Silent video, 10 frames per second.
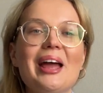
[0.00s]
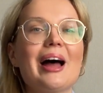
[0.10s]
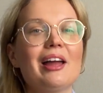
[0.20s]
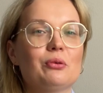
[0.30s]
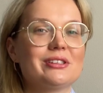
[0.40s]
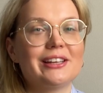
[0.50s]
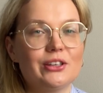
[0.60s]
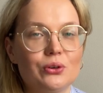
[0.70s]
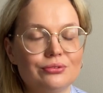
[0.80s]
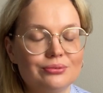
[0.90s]
I was laid
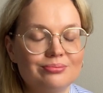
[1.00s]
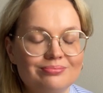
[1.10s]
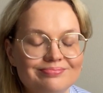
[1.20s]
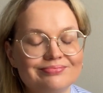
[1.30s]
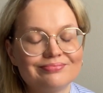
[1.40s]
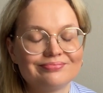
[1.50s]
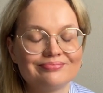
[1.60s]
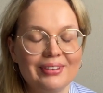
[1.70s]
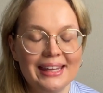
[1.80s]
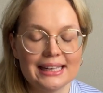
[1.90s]
off.
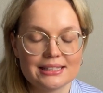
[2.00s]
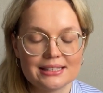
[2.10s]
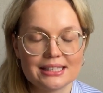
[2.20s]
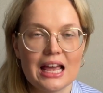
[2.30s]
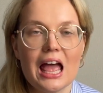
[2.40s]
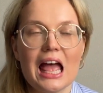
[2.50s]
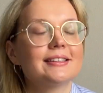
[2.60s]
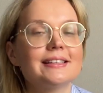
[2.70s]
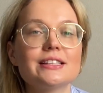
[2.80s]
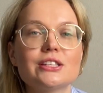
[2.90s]
Yes,
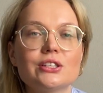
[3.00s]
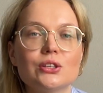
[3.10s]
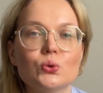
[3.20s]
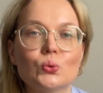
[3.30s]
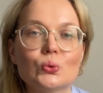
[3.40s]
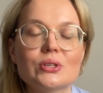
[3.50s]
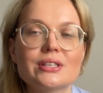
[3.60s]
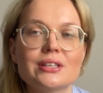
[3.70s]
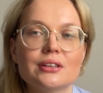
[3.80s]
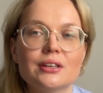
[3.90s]
this
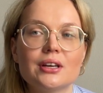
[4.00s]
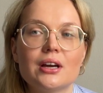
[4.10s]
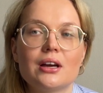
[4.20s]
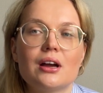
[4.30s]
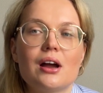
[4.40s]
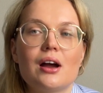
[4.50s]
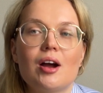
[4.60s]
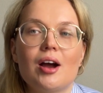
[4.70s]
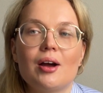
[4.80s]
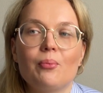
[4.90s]
news
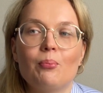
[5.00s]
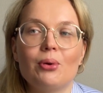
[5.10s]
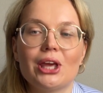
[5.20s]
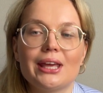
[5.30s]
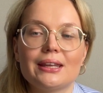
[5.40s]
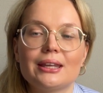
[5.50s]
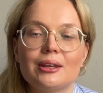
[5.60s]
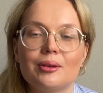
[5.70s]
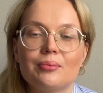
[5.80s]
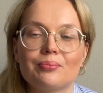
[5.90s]

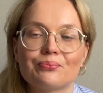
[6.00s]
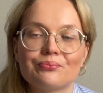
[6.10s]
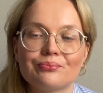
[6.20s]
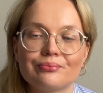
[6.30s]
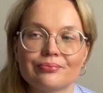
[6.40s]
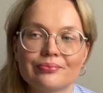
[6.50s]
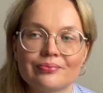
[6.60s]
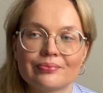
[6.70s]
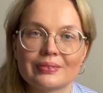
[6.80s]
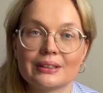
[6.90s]
been
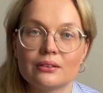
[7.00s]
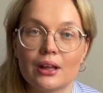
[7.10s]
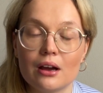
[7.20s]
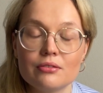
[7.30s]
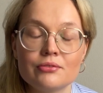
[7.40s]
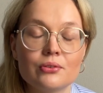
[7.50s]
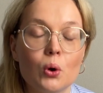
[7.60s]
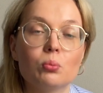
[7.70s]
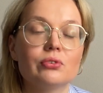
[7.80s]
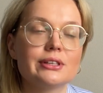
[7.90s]
tough
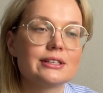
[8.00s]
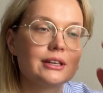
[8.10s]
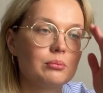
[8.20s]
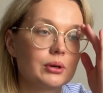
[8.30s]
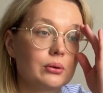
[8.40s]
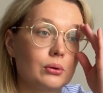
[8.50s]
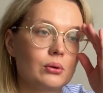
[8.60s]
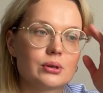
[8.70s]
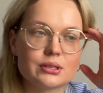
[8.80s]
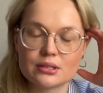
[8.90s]
obviously
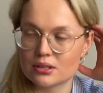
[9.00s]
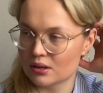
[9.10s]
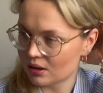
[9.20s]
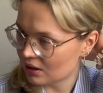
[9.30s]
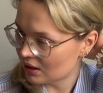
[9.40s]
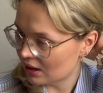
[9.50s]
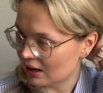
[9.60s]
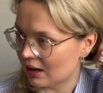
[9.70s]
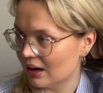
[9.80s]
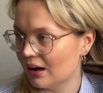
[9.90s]
because
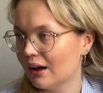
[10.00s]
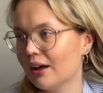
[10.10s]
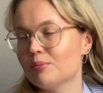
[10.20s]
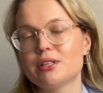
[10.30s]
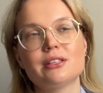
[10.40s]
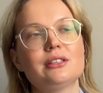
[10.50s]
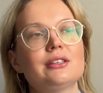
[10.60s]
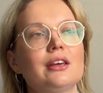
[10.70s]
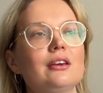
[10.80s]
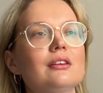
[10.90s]
I'm
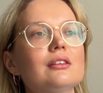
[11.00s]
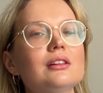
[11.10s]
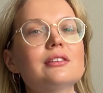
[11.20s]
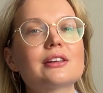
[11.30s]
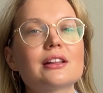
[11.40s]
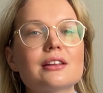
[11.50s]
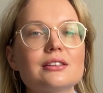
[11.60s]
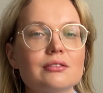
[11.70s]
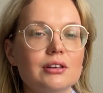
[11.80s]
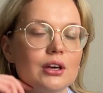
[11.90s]
still
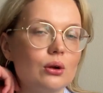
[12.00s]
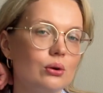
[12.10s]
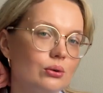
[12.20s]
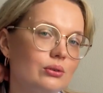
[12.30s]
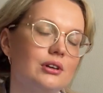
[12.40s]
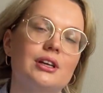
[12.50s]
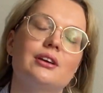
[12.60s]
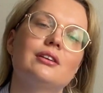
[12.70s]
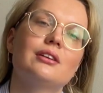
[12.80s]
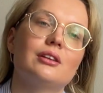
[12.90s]
relatively
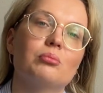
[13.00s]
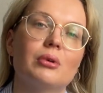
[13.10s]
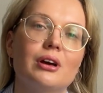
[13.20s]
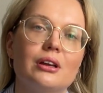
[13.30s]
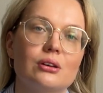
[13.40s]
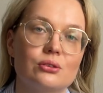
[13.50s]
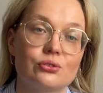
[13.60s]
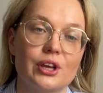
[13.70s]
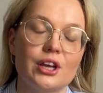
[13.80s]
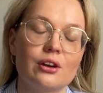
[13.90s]
early in my
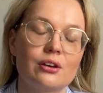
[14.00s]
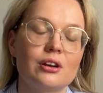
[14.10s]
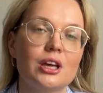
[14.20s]
career.